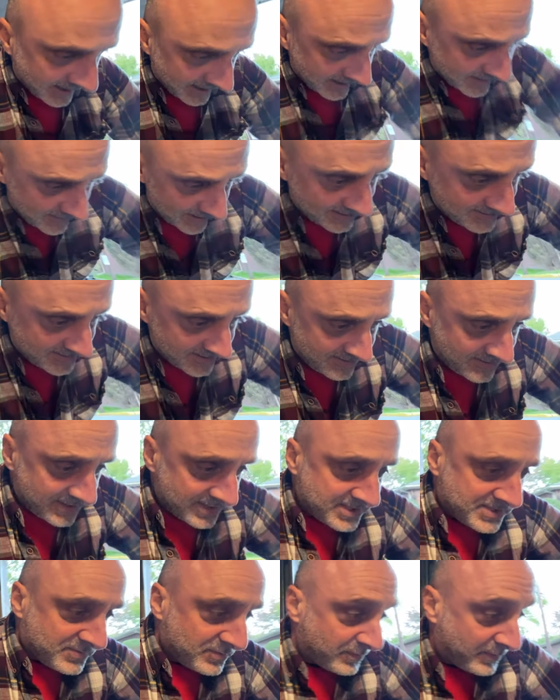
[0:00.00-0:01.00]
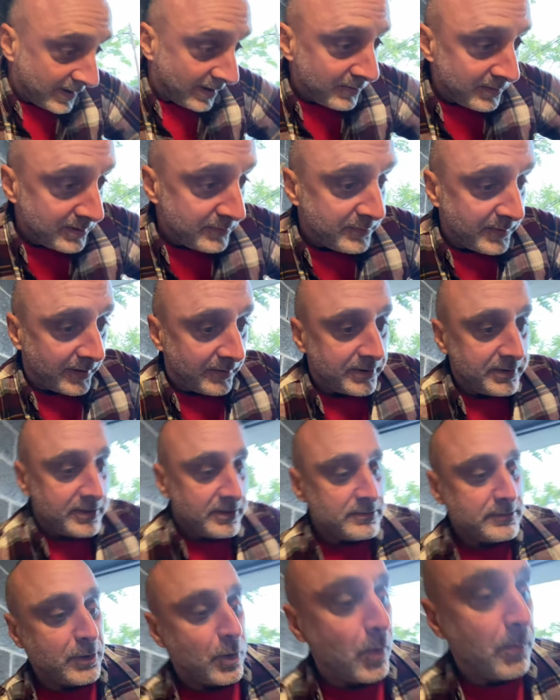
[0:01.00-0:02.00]
they did this very, very
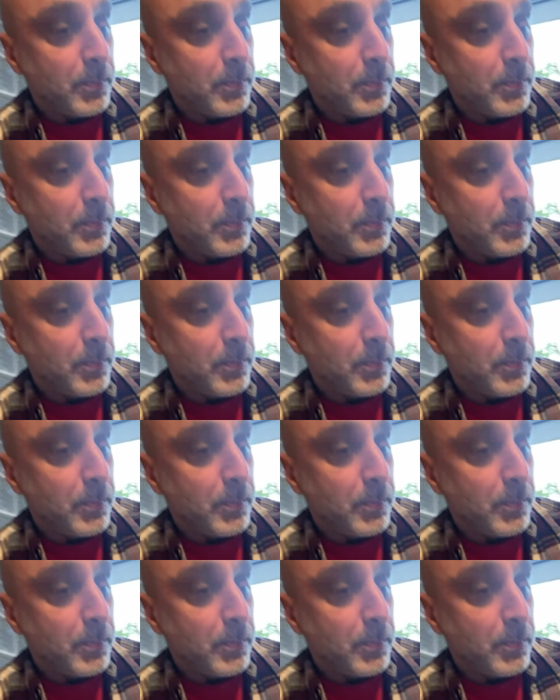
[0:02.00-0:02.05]
low